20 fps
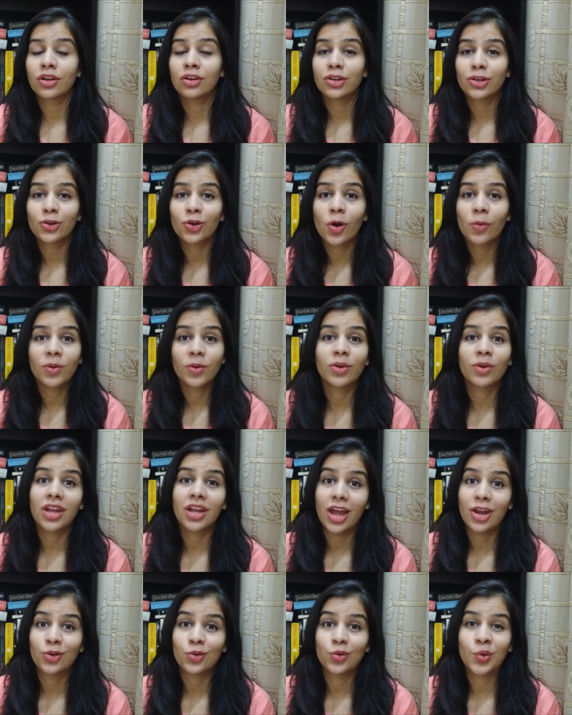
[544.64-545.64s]
Kindle copy, but
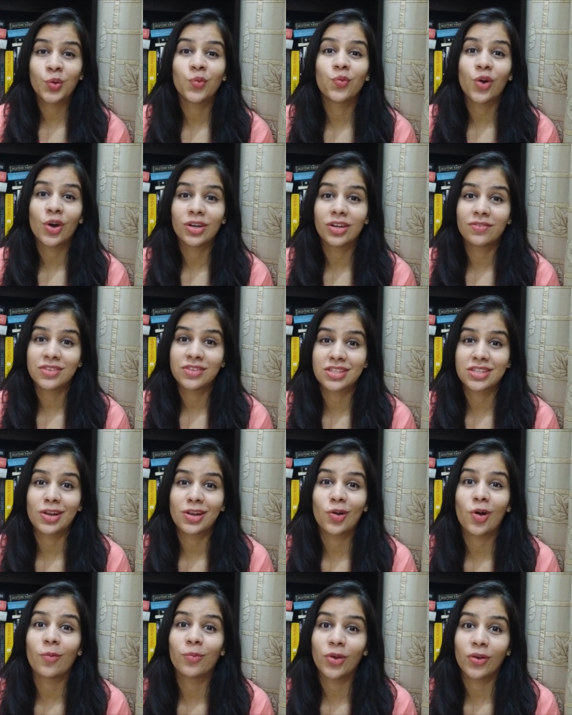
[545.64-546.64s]
I do want a
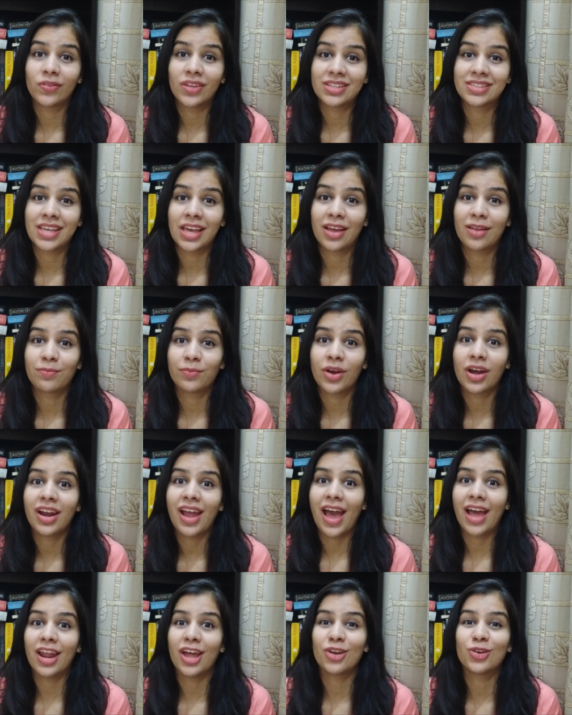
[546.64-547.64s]
physical copy of that second part,
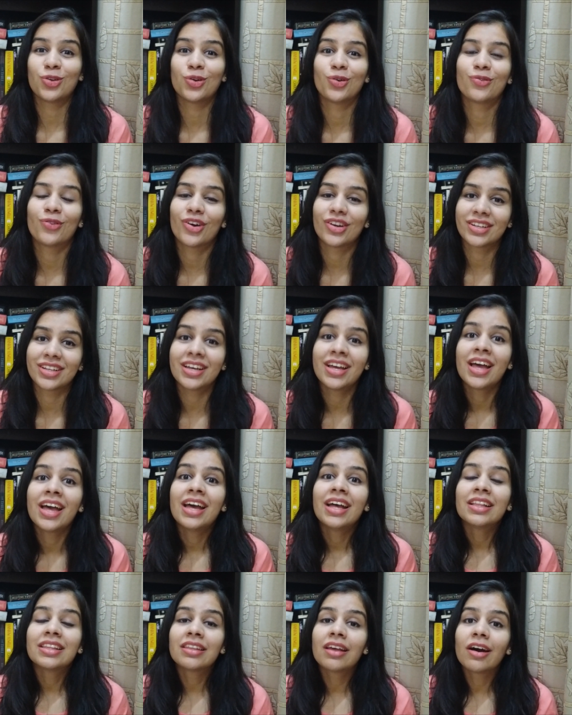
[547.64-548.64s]
and I do want the
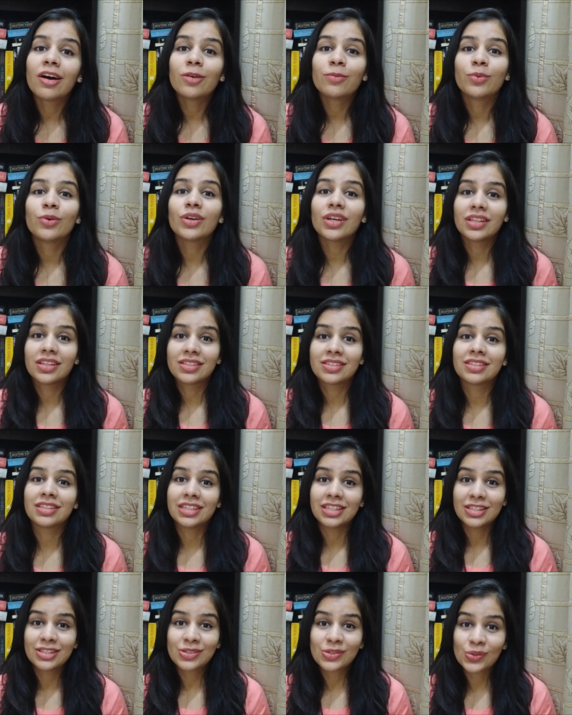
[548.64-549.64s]
third book in the
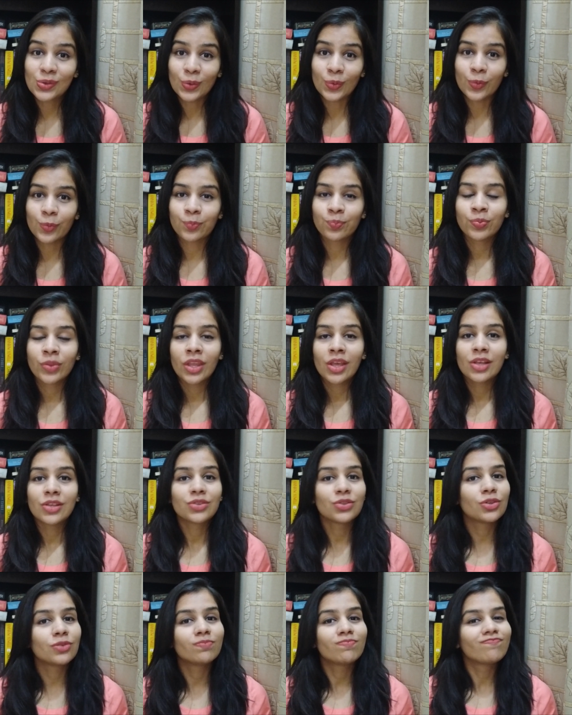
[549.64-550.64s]
series soon.
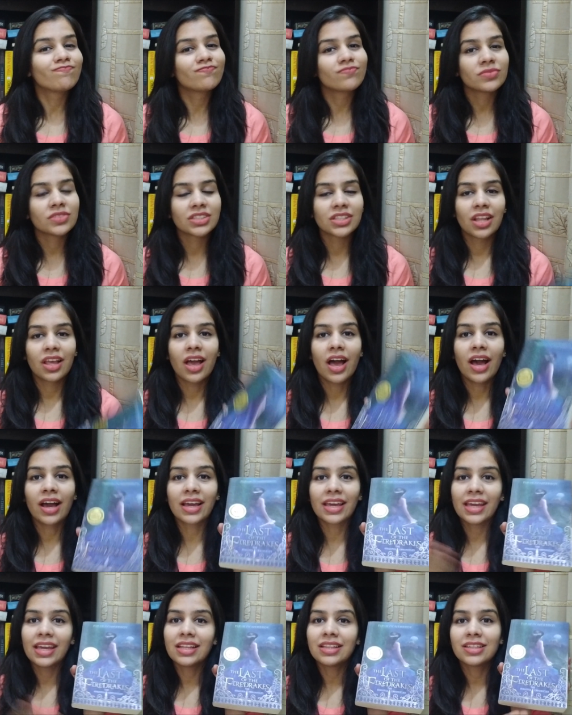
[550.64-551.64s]
So
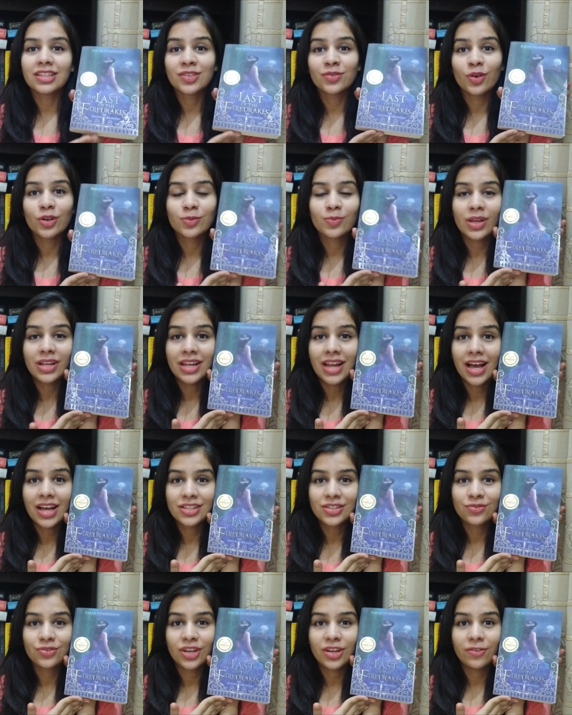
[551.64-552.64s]
again, this was my
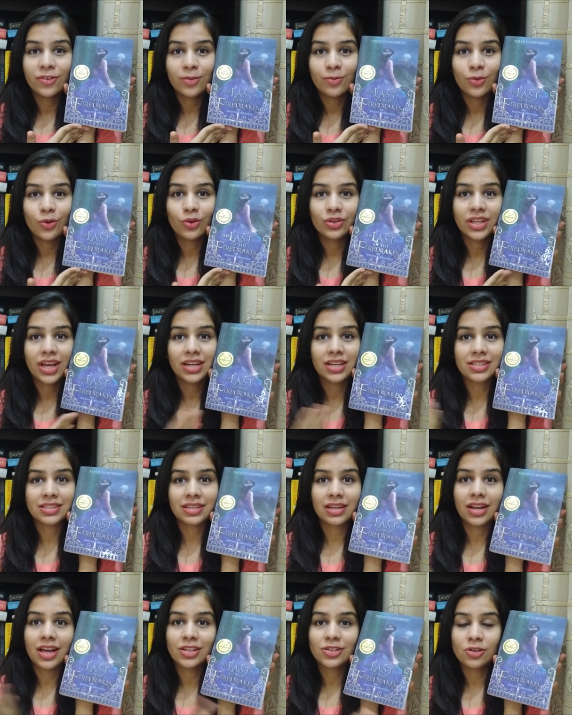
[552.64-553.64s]
last favorite book, that is
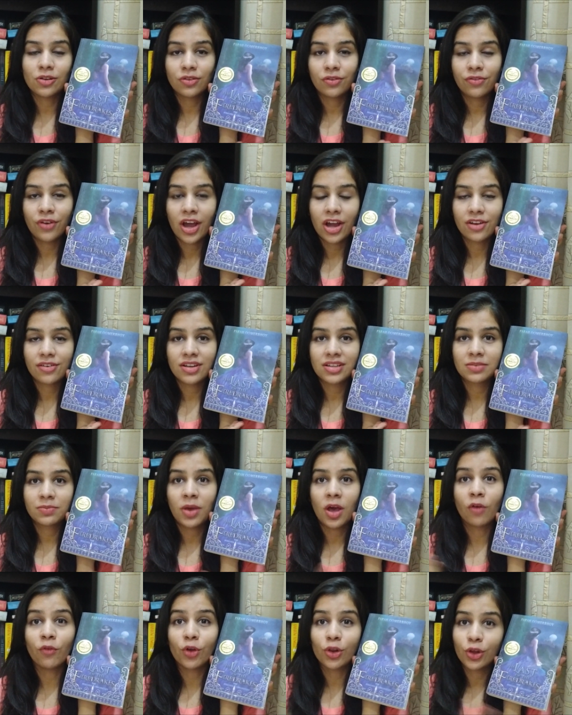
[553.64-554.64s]
The Last of the Fire Drakes
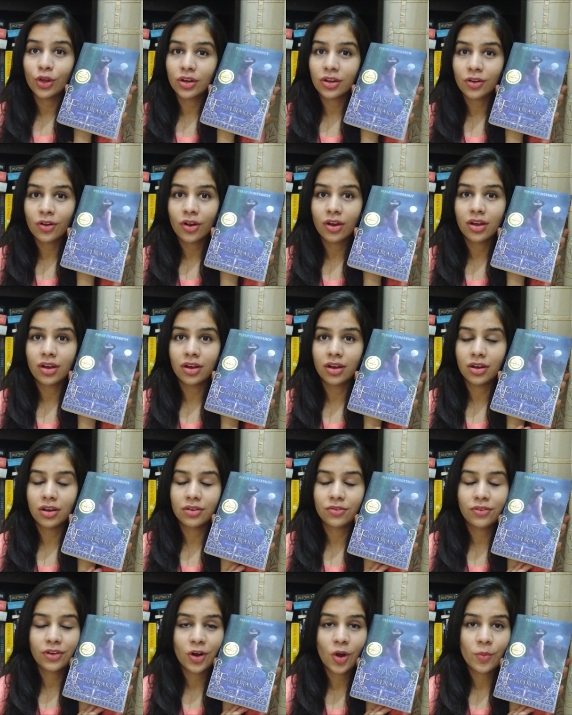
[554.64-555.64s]
by Avalonia
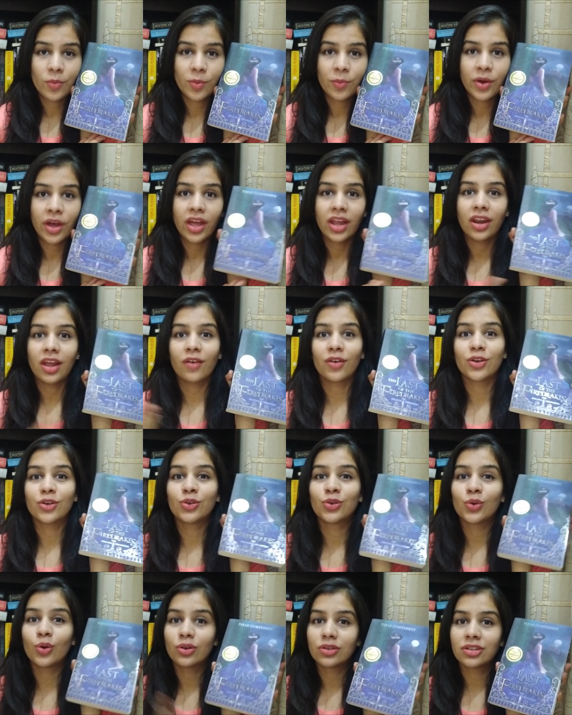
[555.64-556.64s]
Chronicles, and I
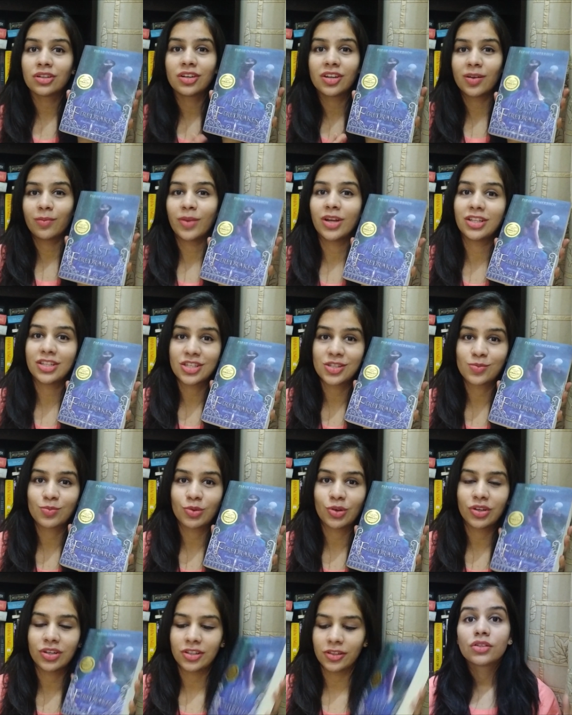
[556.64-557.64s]
would totally recommend this
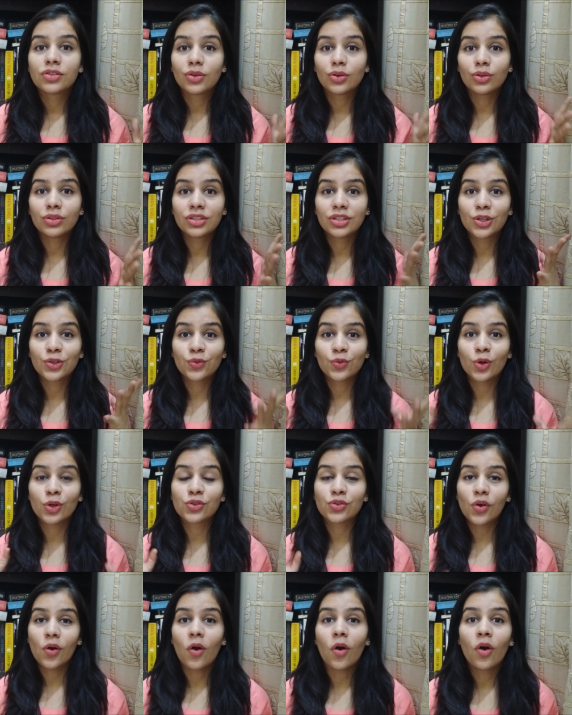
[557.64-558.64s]
book. So this
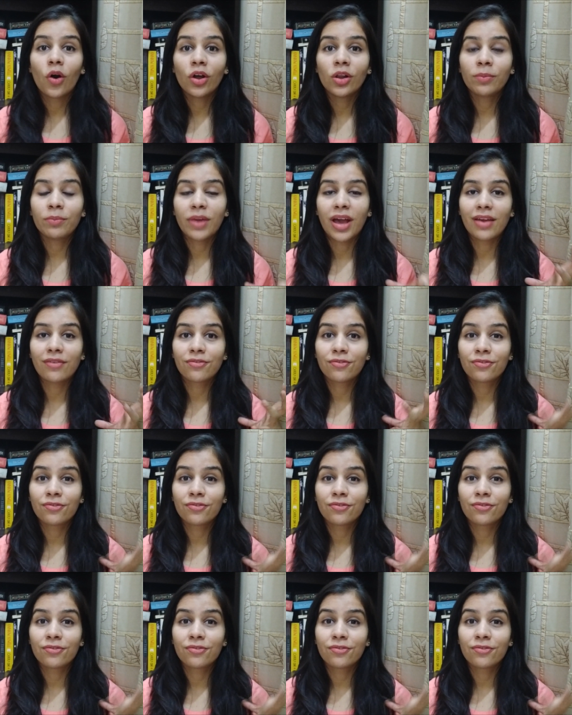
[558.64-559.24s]
was all my